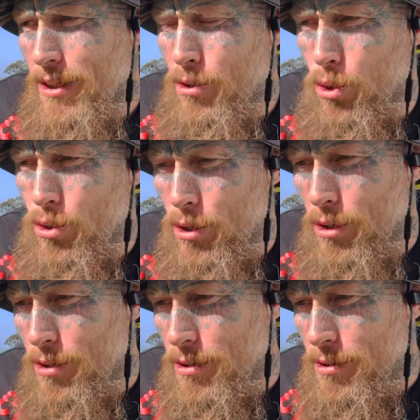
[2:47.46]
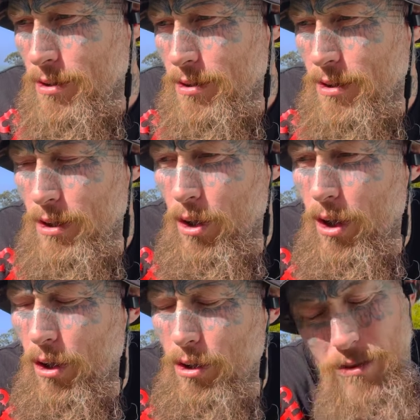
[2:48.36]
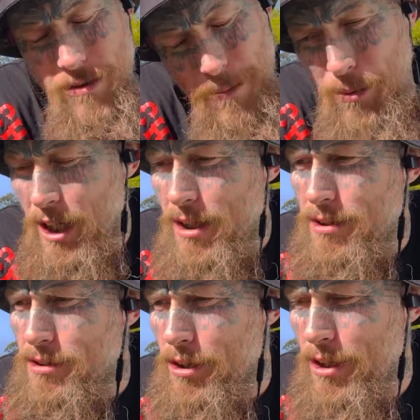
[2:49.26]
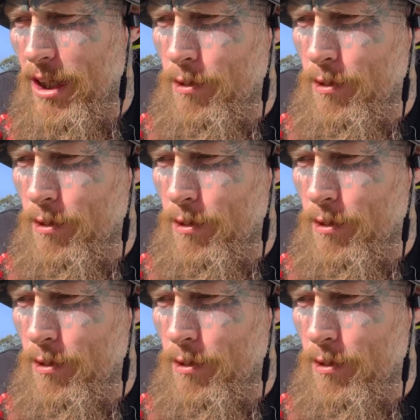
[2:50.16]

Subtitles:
talked on somebody else's show that